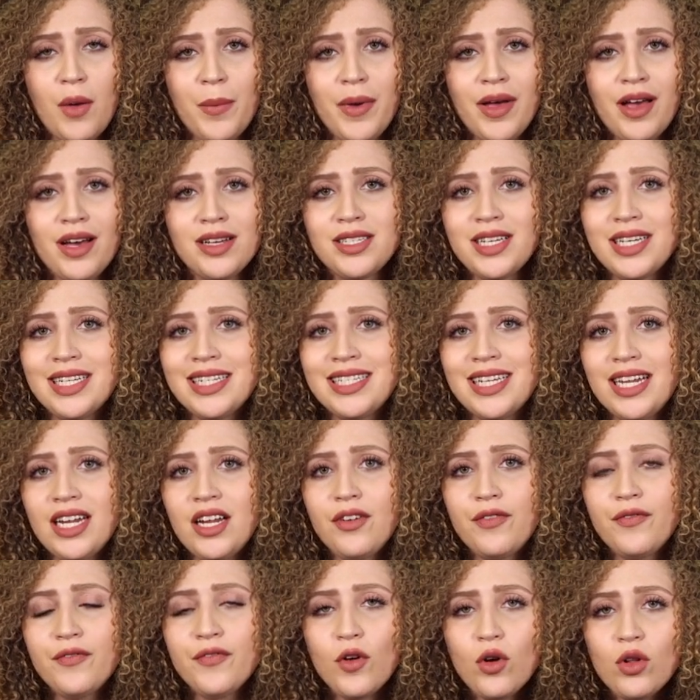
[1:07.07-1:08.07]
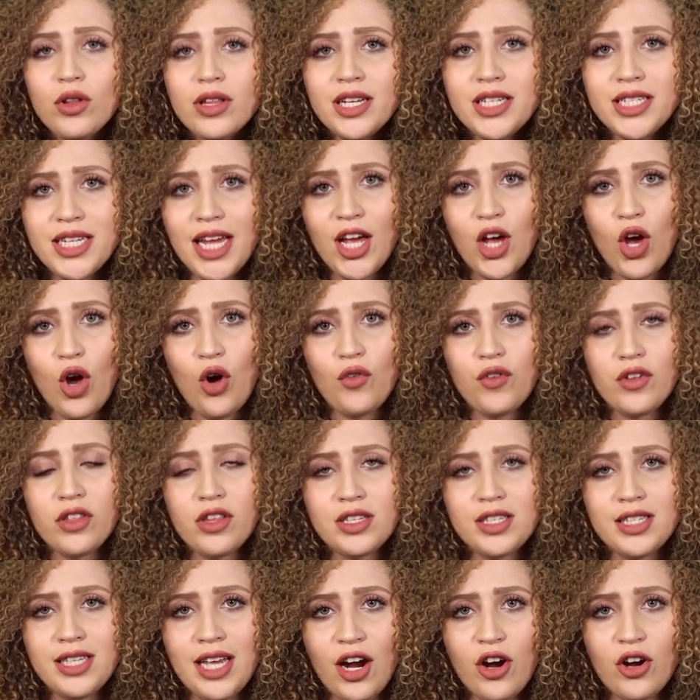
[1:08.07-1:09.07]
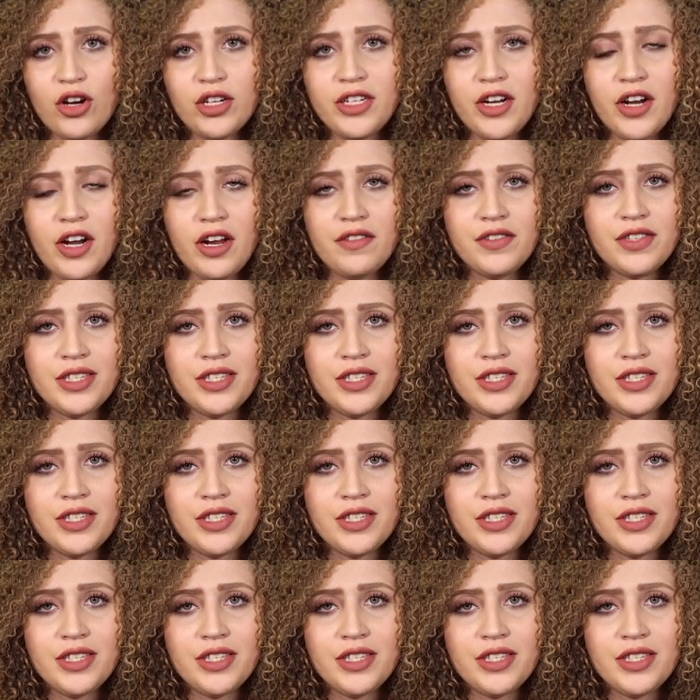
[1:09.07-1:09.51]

because he didn't fully take over the Secretary